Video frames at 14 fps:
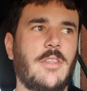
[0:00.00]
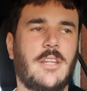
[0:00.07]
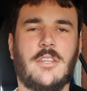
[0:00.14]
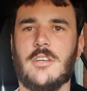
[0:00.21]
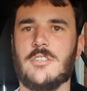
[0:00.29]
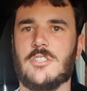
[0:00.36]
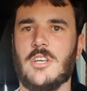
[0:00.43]
that
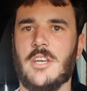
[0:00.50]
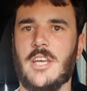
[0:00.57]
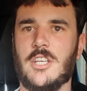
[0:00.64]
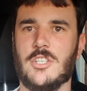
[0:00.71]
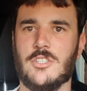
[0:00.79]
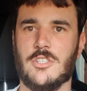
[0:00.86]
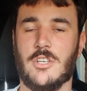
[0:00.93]
those
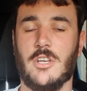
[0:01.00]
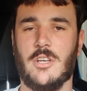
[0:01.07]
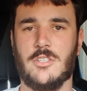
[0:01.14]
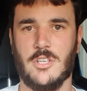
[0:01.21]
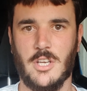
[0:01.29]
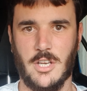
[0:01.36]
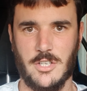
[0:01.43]
donations are going
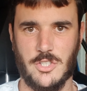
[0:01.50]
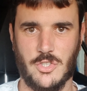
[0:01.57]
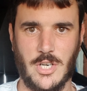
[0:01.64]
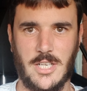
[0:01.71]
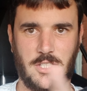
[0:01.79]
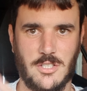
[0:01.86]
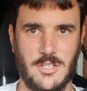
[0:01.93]
to go
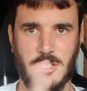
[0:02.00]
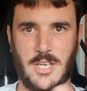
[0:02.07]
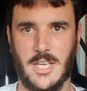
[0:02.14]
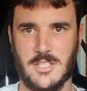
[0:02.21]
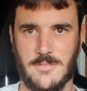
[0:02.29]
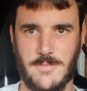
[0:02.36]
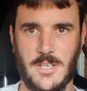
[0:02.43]
straight to the
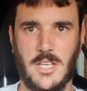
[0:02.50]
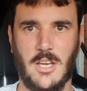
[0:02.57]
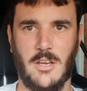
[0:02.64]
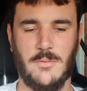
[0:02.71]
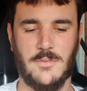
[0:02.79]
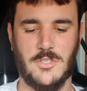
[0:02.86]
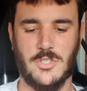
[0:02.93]
next
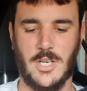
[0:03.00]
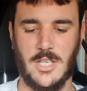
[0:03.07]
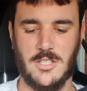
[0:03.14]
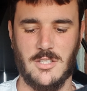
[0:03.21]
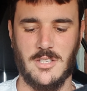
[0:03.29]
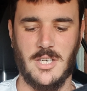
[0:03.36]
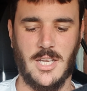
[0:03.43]
video, straight
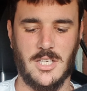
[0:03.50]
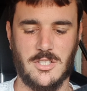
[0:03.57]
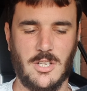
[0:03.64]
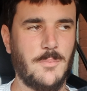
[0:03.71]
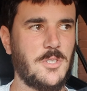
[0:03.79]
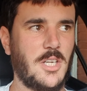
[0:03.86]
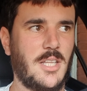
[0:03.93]
to the next
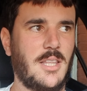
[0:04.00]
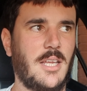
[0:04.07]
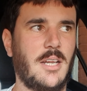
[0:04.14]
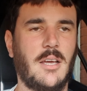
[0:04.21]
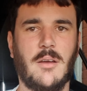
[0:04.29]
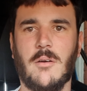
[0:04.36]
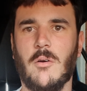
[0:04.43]
object that
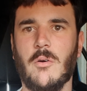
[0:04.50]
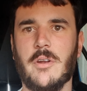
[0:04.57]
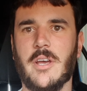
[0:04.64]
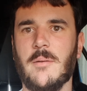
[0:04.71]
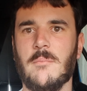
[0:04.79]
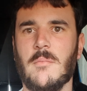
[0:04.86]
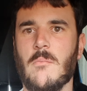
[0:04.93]
I
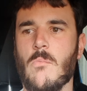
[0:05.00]
order.